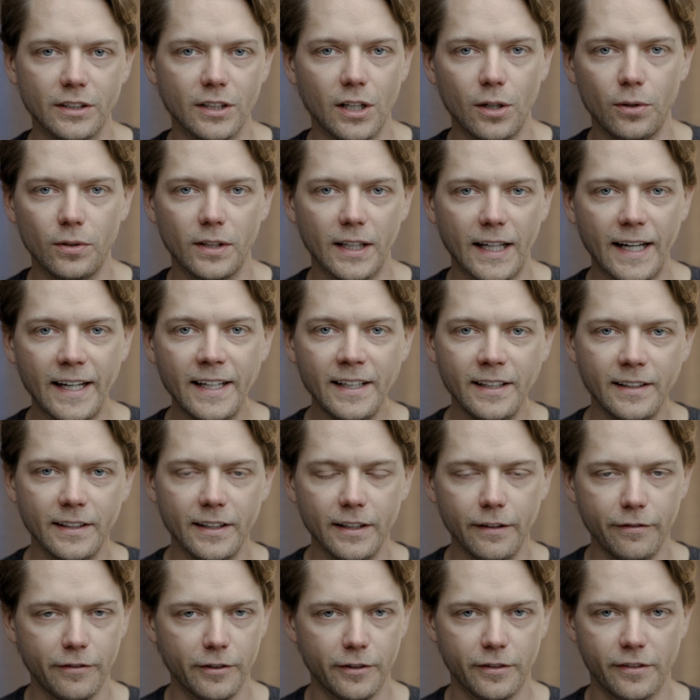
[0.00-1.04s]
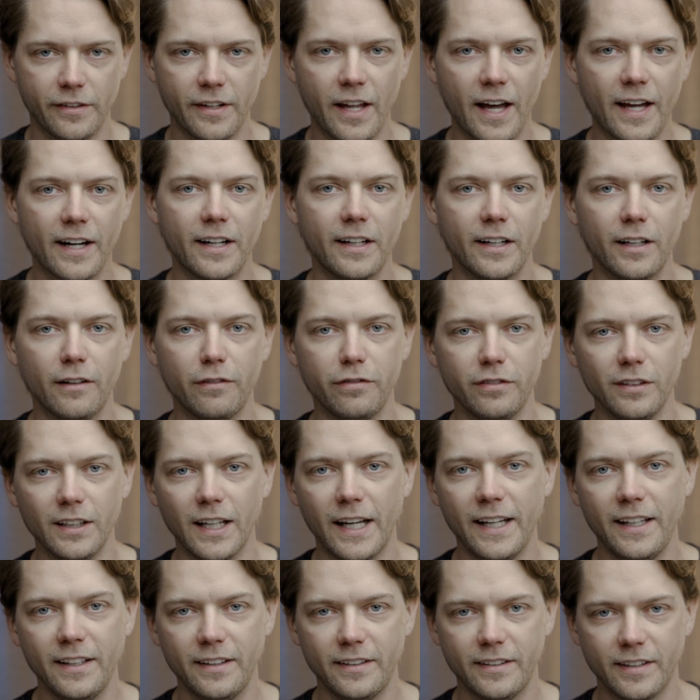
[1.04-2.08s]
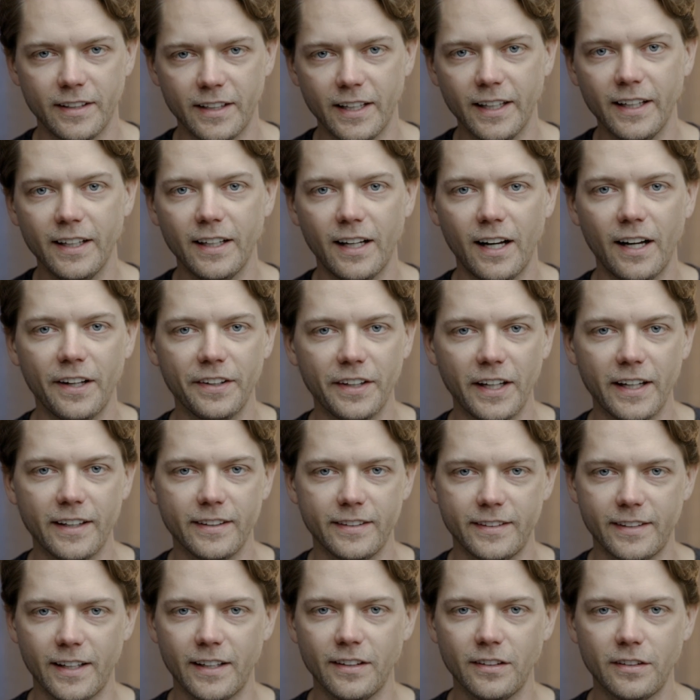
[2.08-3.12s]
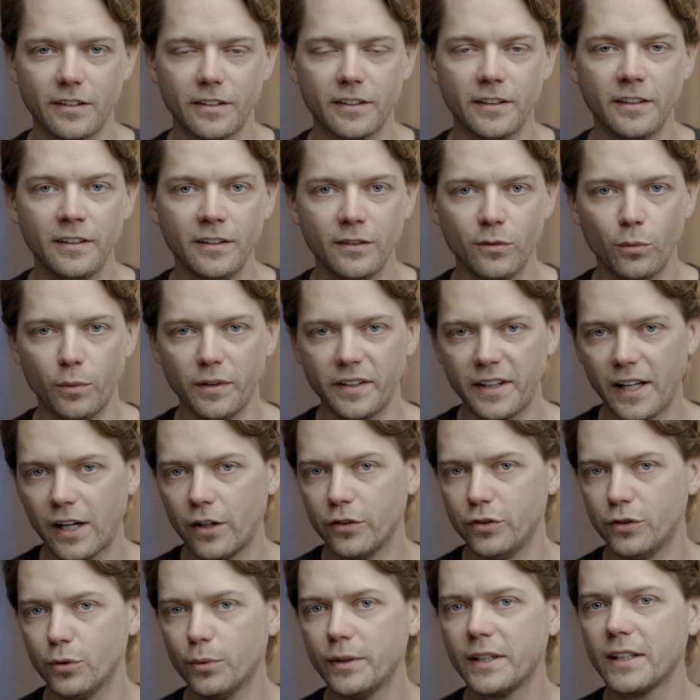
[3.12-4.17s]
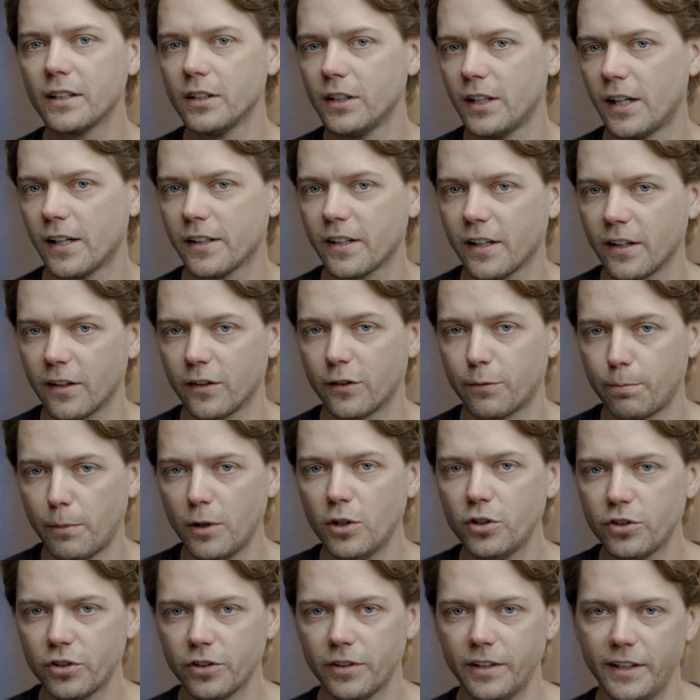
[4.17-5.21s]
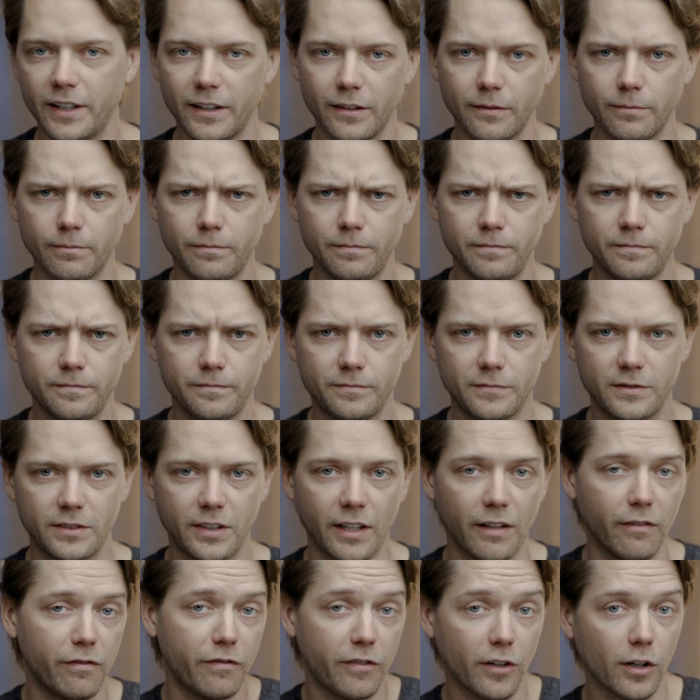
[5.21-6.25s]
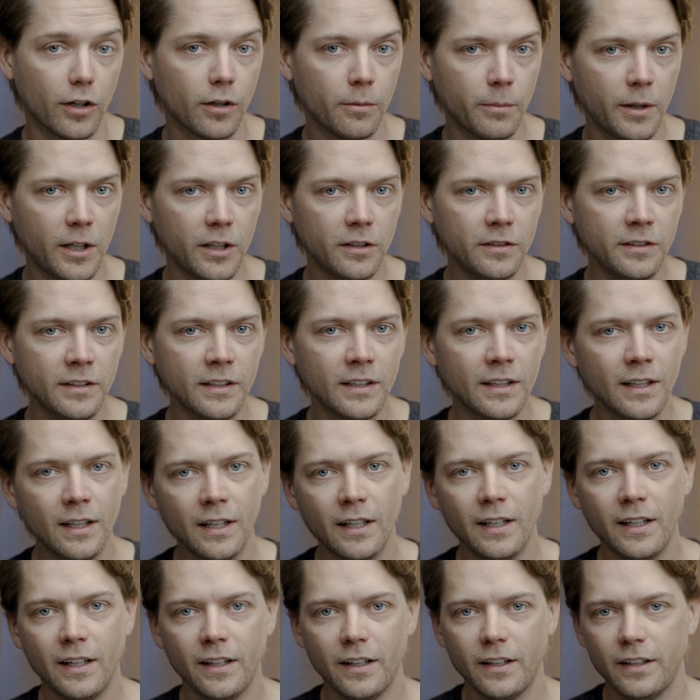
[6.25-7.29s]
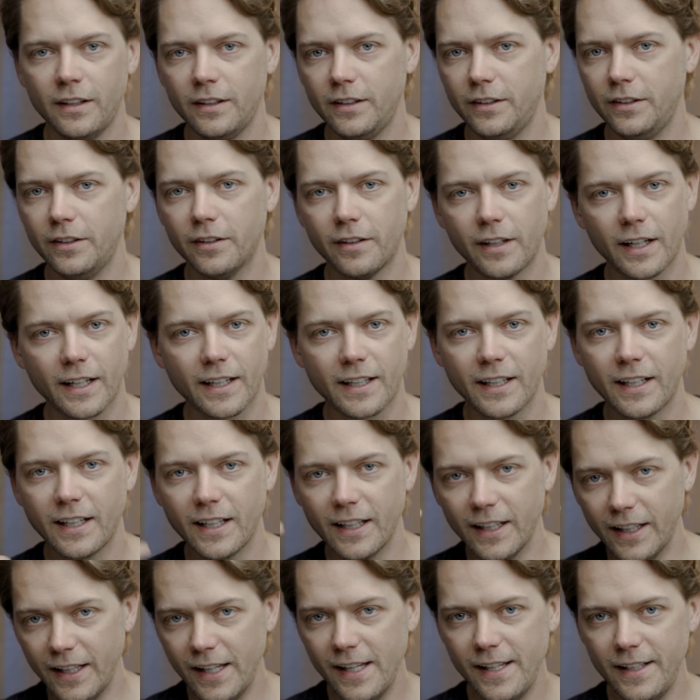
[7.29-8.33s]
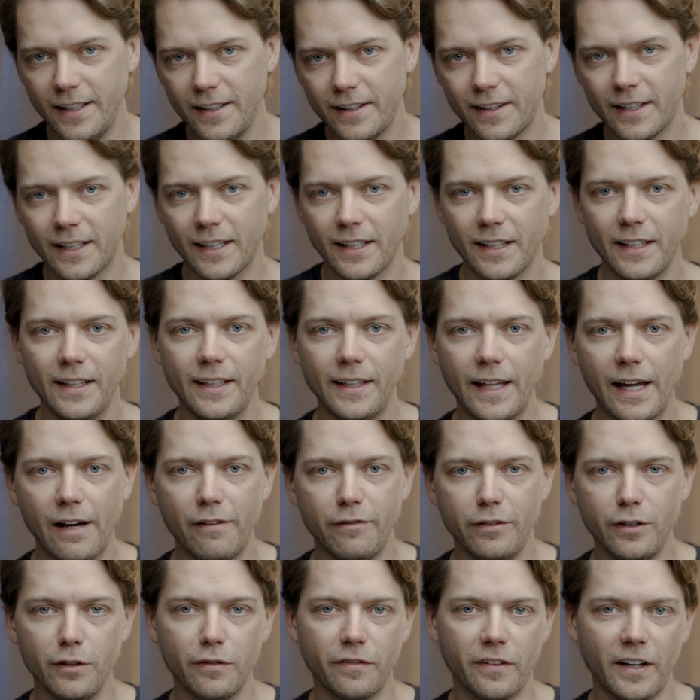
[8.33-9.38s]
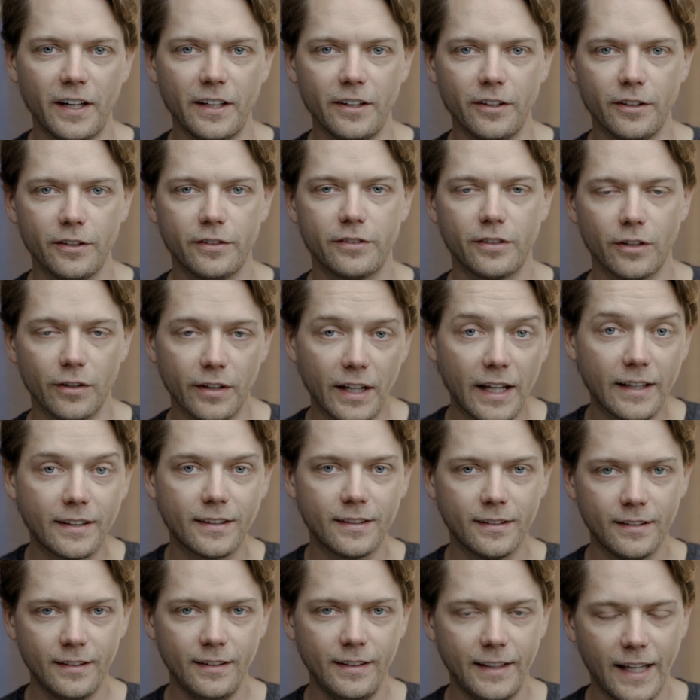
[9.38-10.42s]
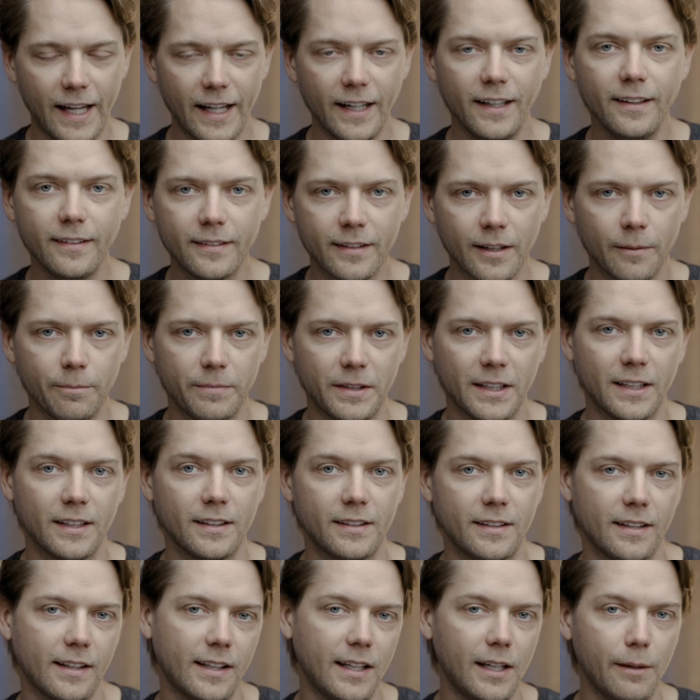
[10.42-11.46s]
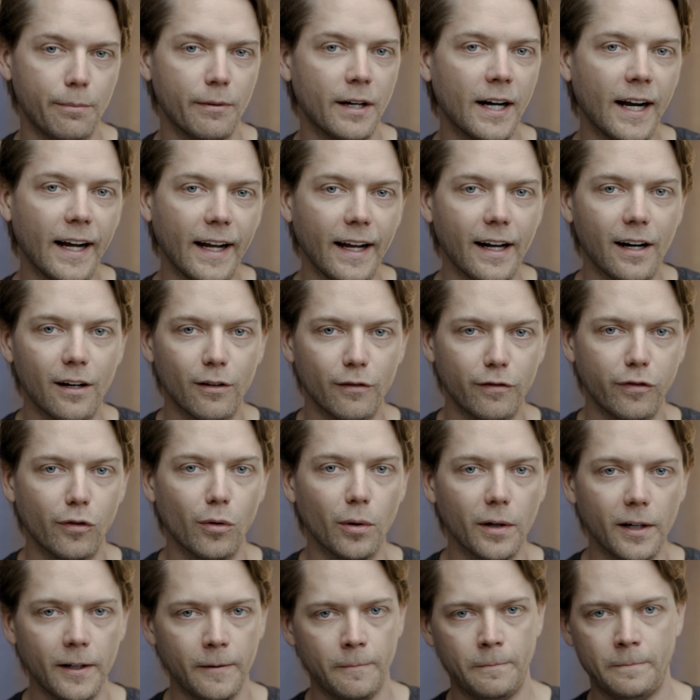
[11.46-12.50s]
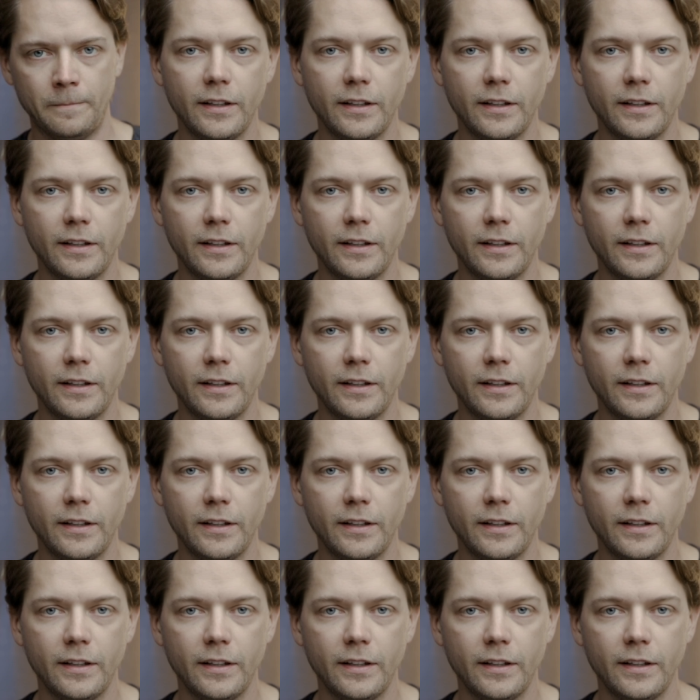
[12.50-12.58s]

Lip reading: low light, if there's not enough light to get on that sensor without doing a long exposure in, say, photo mode, you're not gonna get anything in that viewfinder. So that is something to keep an eye out for.